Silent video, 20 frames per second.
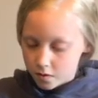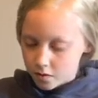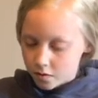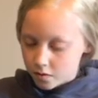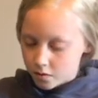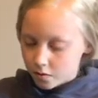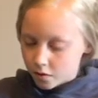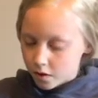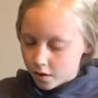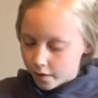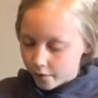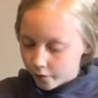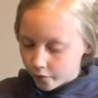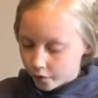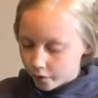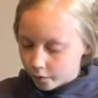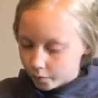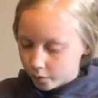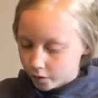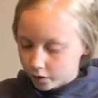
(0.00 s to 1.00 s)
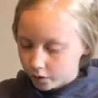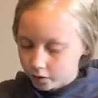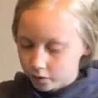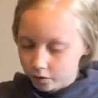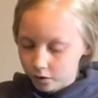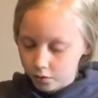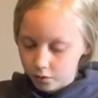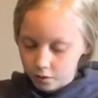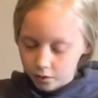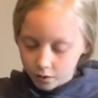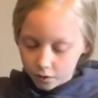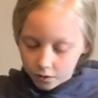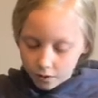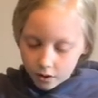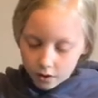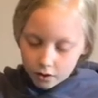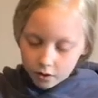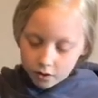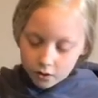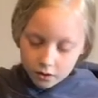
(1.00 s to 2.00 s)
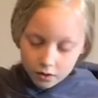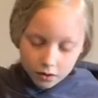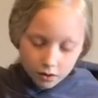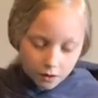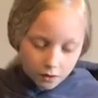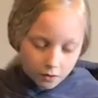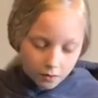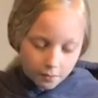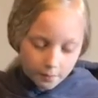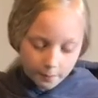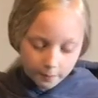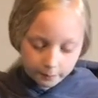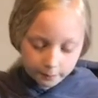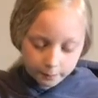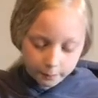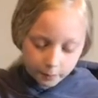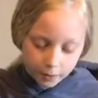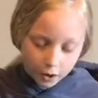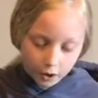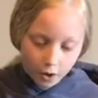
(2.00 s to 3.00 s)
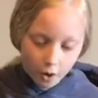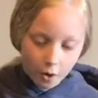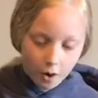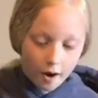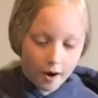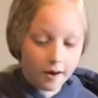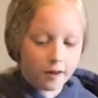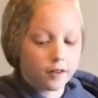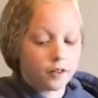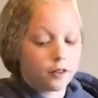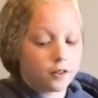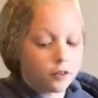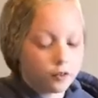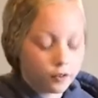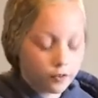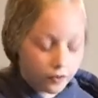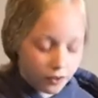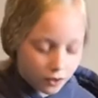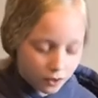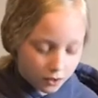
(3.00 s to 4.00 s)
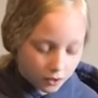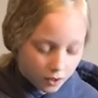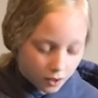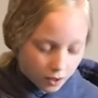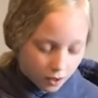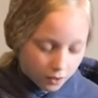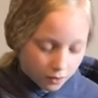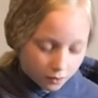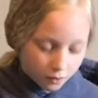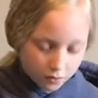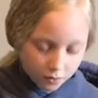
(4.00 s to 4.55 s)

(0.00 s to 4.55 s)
Whatever you want to do to it. So I'm going to go ahead and glue this down.